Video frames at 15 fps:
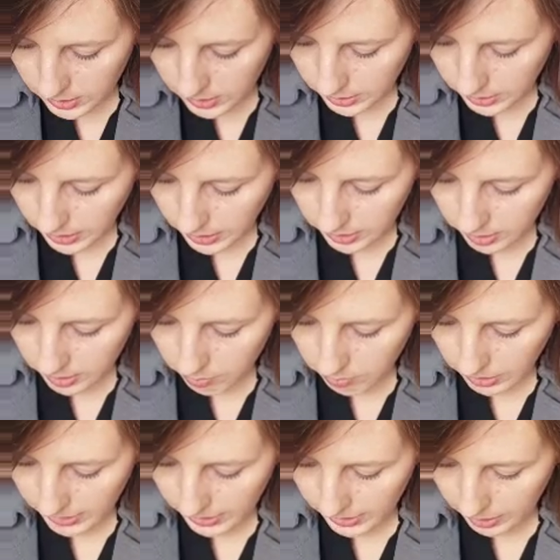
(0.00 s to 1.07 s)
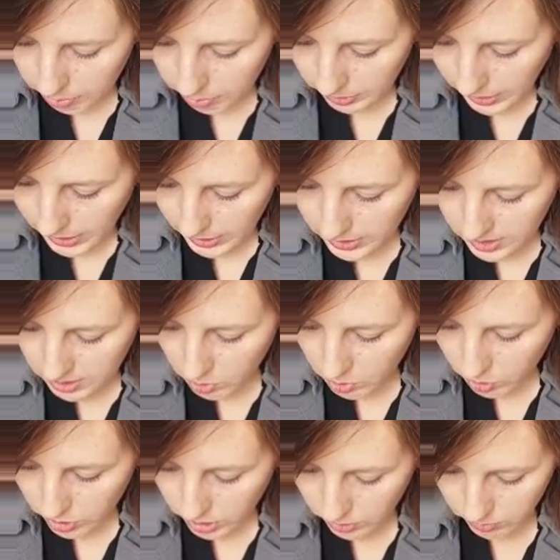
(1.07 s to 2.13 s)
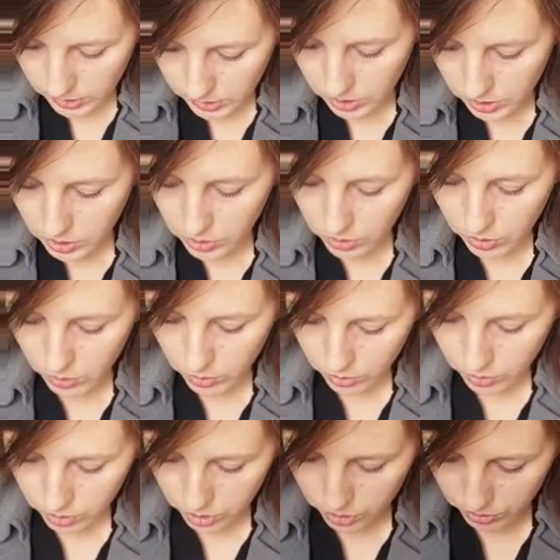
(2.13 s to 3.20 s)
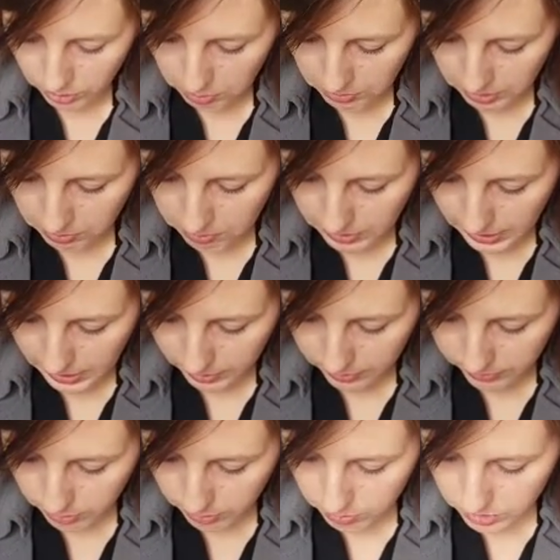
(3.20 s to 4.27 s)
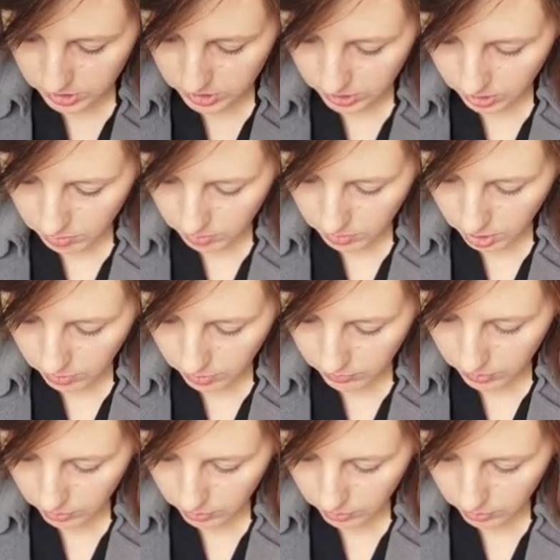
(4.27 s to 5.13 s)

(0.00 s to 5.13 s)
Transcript: indicated by a black smoky residue streaming back from some of